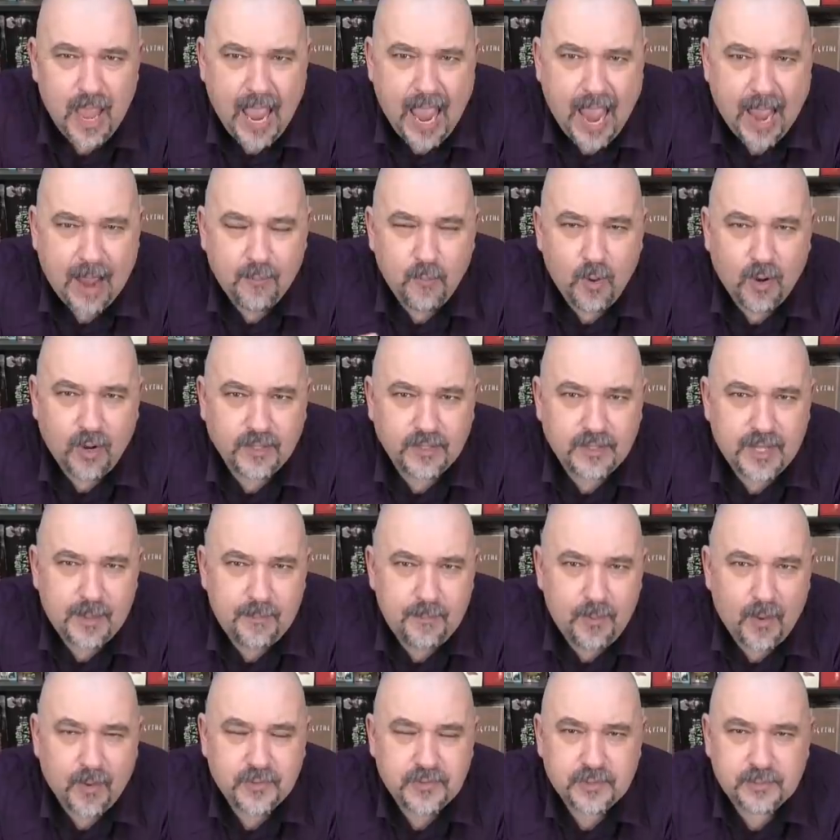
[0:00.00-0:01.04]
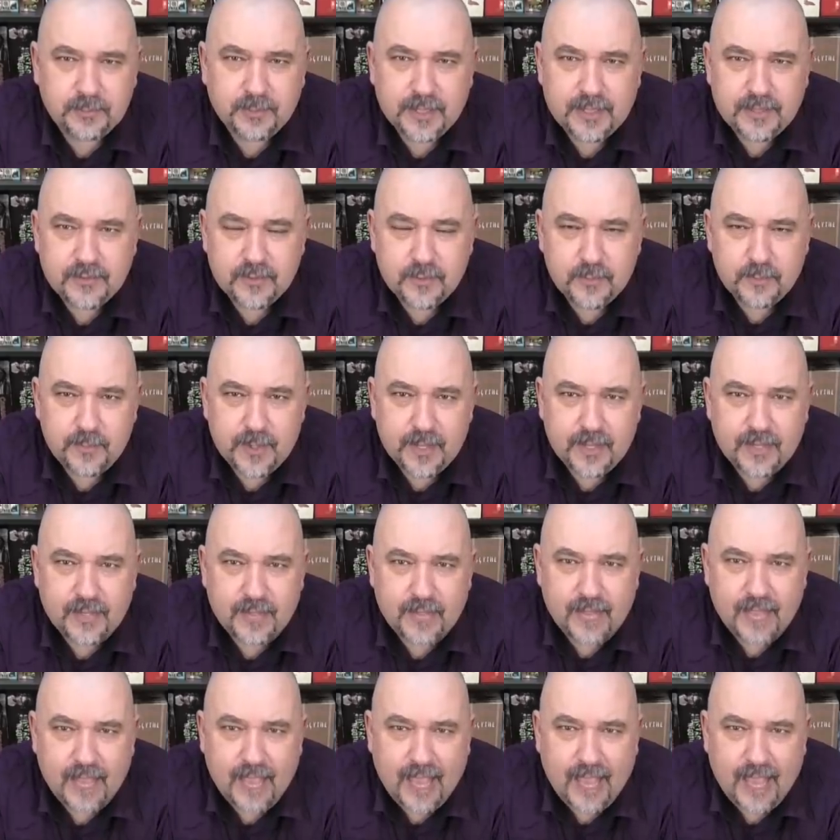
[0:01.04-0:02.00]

And what could they possibly do better?